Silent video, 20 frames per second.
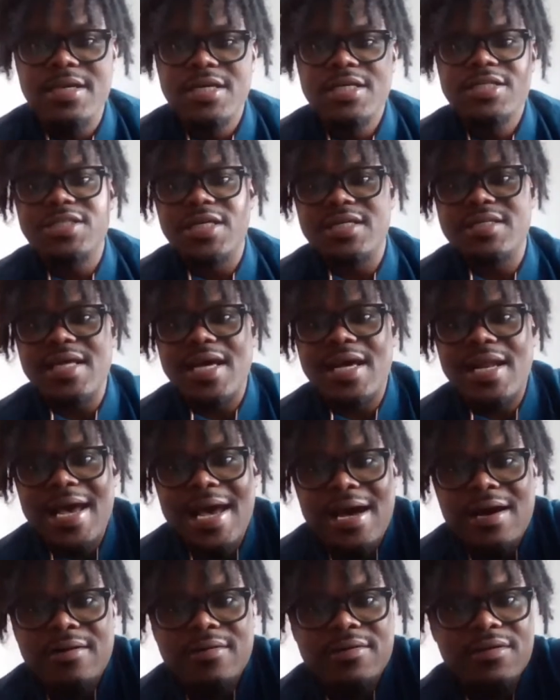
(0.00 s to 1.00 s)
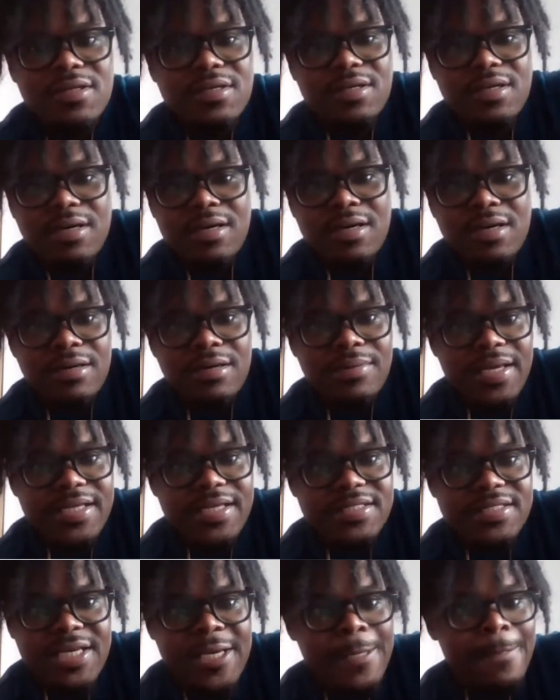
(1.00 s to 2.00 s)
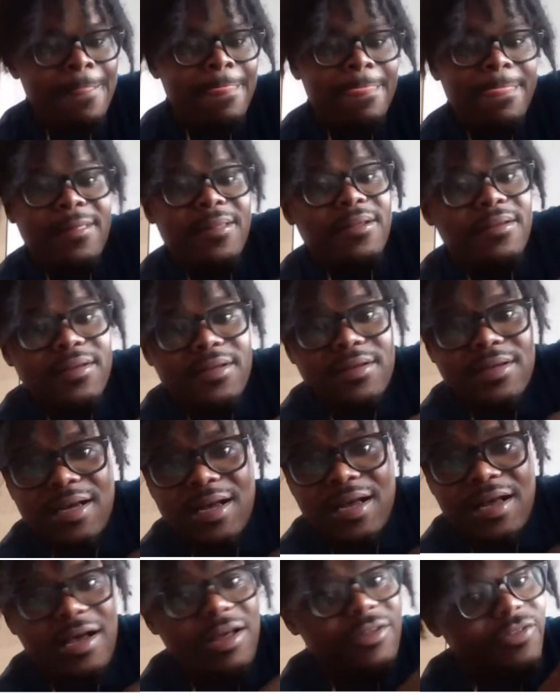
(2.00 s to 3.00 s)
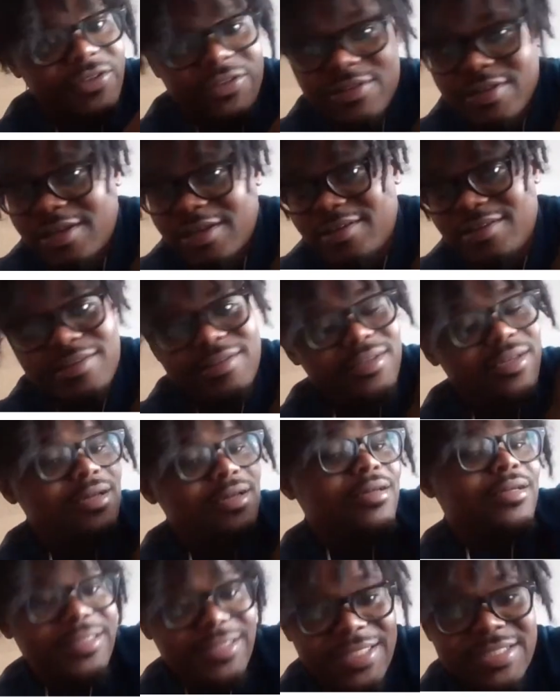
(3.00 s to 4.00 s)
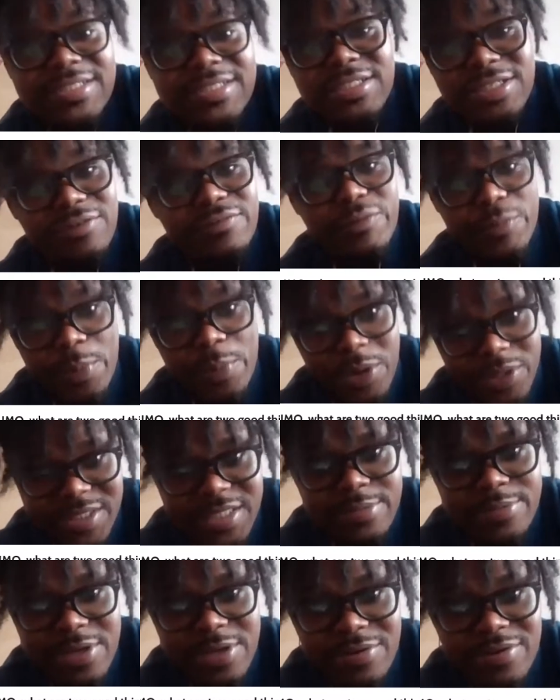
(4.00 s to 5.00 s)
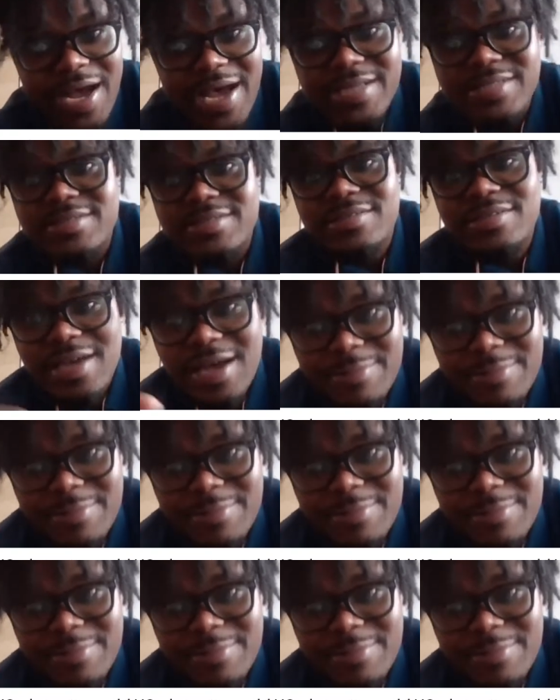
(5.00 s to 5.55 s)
Check that out. Like I said, this is a good football team, though, guys.